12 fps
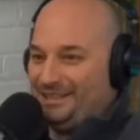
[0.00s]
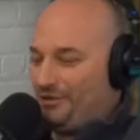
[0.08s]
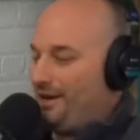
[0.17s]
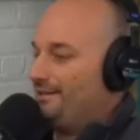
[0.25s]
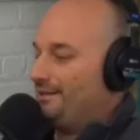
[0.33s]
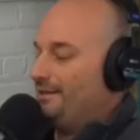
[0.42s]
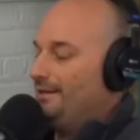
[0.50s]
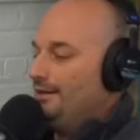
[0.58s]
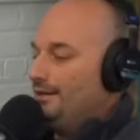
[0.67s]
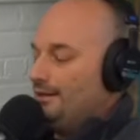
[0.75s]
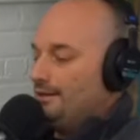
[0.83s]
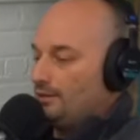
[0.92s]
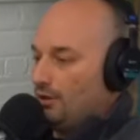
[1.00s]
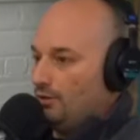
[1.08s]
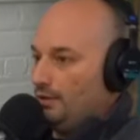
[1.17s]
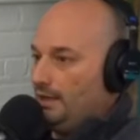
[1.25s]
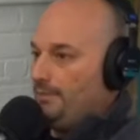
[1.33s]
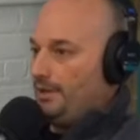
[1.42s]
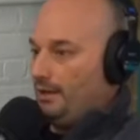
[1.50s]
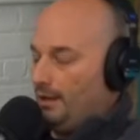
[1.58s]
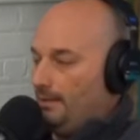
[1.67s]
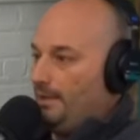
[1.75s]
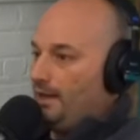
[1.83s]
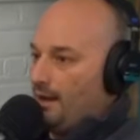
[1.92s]
it's like it's crazy. So email
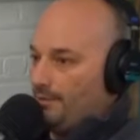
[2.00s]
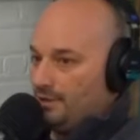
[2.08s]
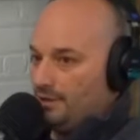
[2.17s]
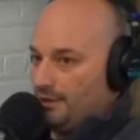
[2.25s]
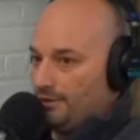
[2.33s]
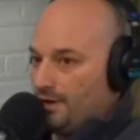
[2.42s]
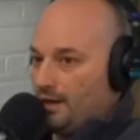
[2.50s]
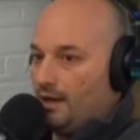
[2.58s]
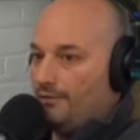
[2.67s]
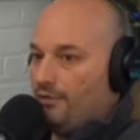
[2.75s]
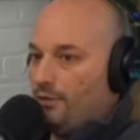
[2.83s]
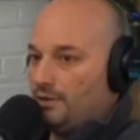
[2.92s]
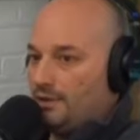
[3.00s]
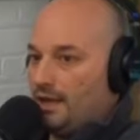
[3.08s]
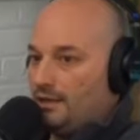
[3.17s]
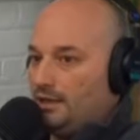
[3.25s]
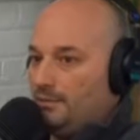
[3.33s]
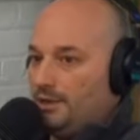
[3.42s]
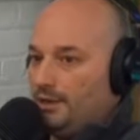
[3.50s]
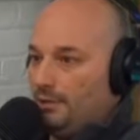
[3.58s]
um, ecommerceuncensored.com forward slash